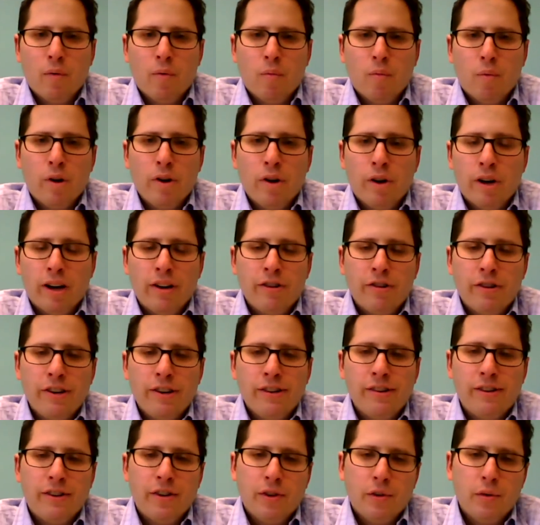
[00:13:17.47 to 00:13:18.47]
what do
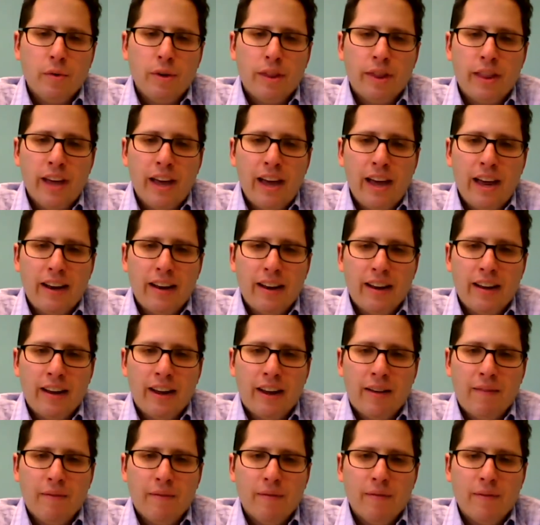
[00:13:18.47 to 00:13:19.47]
countries do with that,
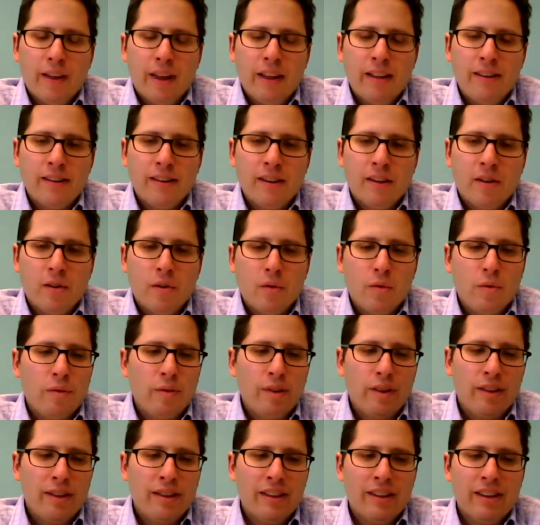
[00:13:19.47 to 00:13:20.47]
and so
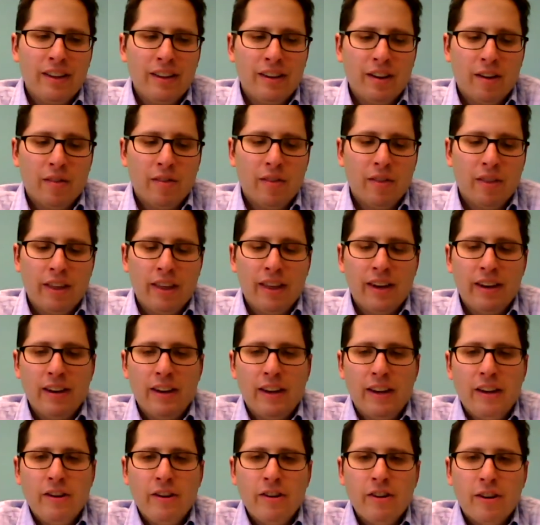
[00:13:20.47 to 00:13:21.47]

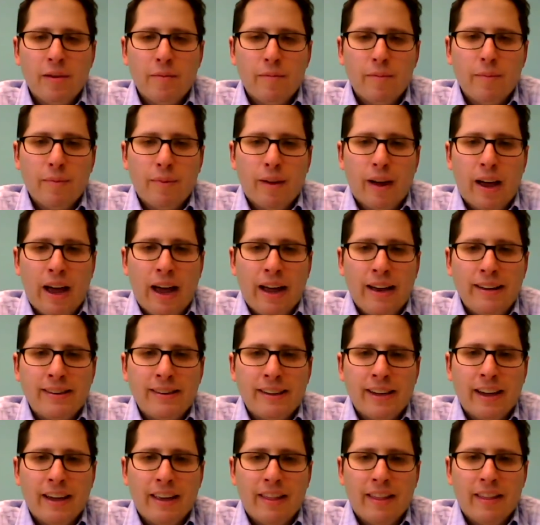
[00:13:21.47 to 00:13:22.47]
in Europe, I'd
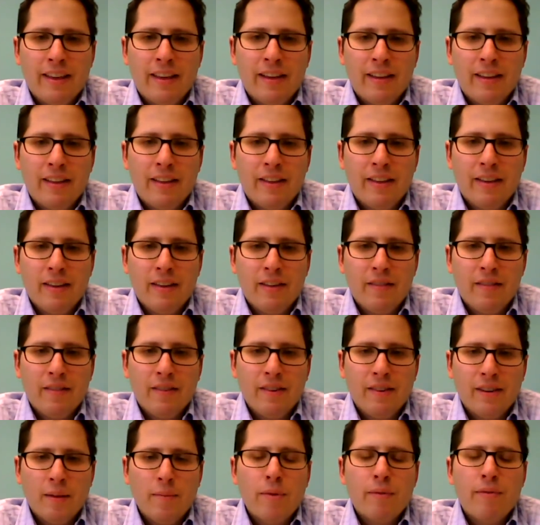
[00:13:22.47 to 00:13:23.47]
say the
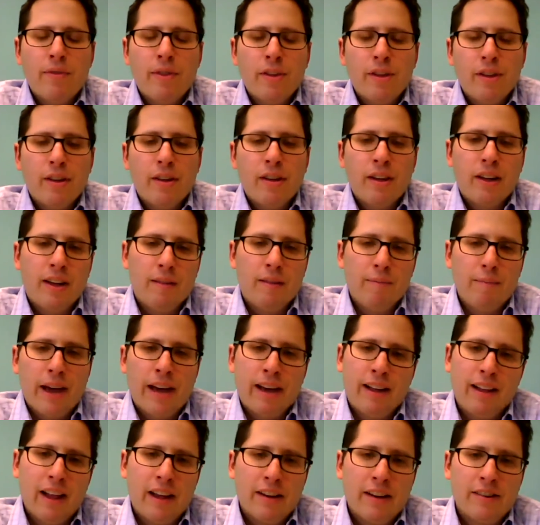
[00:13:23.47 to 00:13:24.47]
some of the
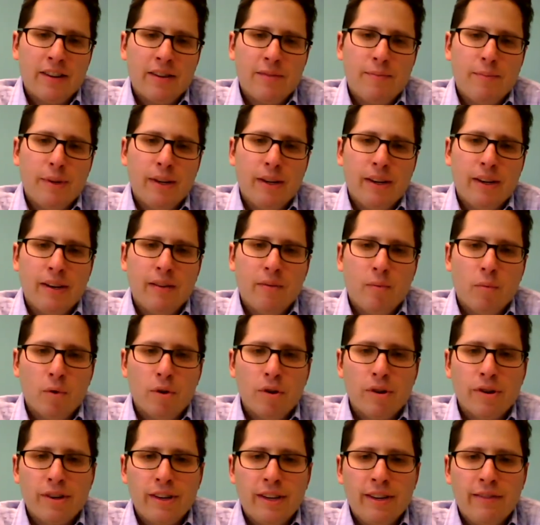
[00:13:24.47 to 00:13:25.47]
backlash has been
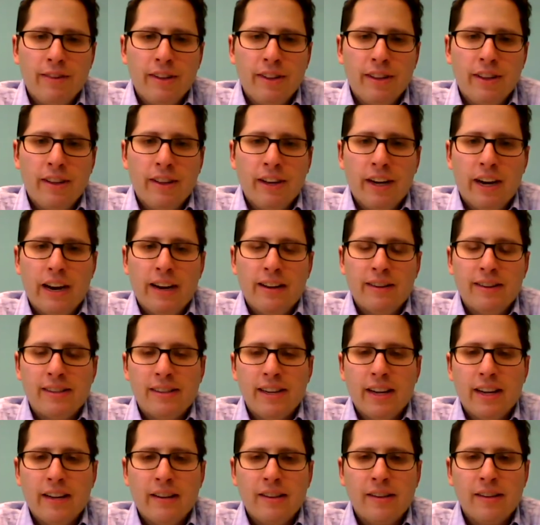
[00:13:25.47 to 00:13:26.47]
worse even than the United
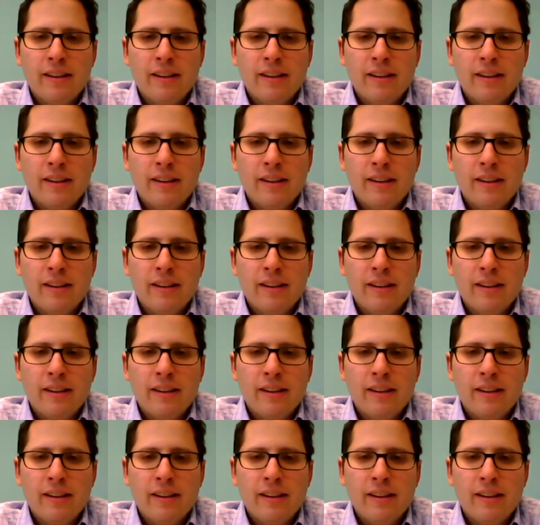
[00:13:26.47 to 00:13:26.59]
States.